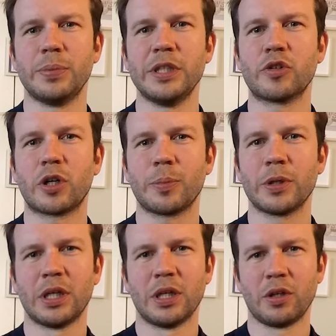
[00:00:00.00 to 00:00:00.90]
P-Rob,
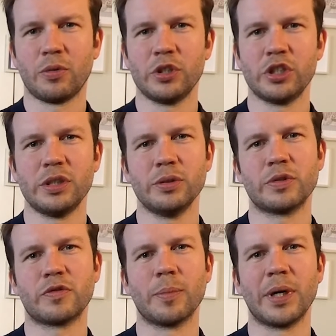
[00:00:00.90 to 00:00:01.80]
which is
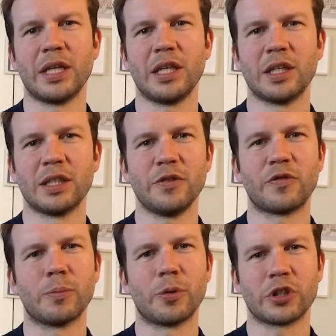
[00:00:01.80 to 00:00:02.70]
used for many
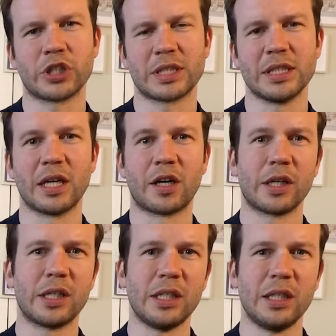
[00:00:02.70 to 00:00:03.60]
different projects in
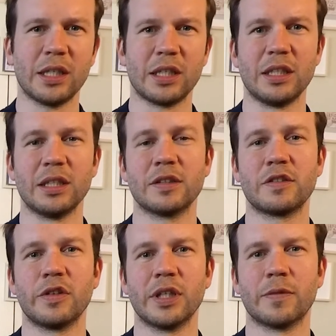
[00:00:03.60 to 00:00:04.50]
R&D and
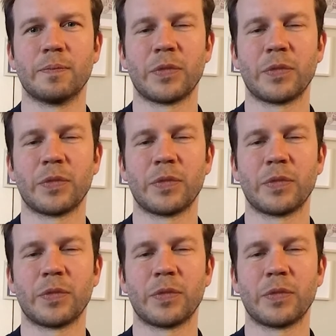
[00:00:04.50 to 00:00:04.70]
industry.